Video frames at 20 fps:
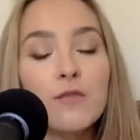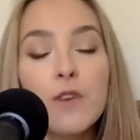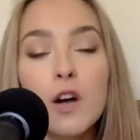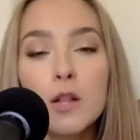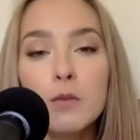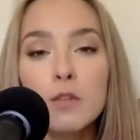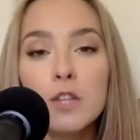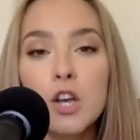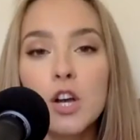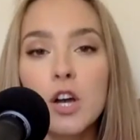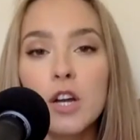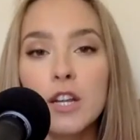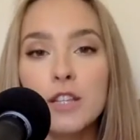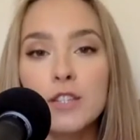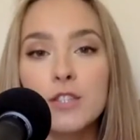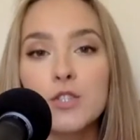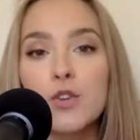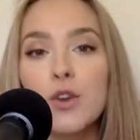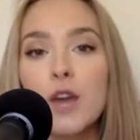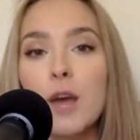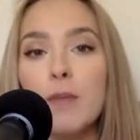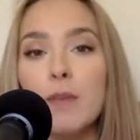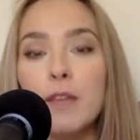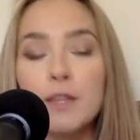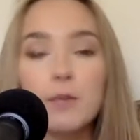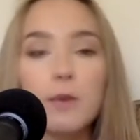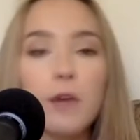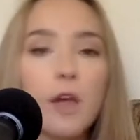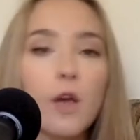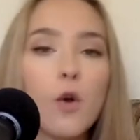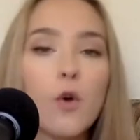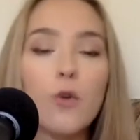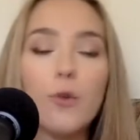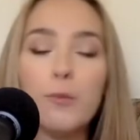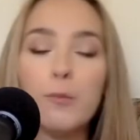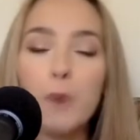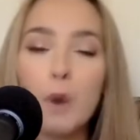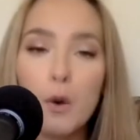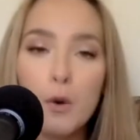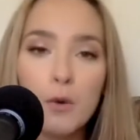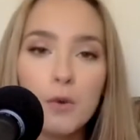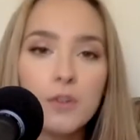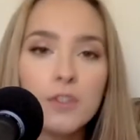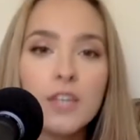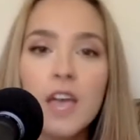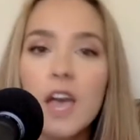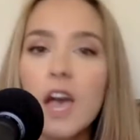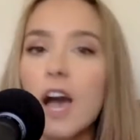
follow along on Instagram. That's where I hold polls.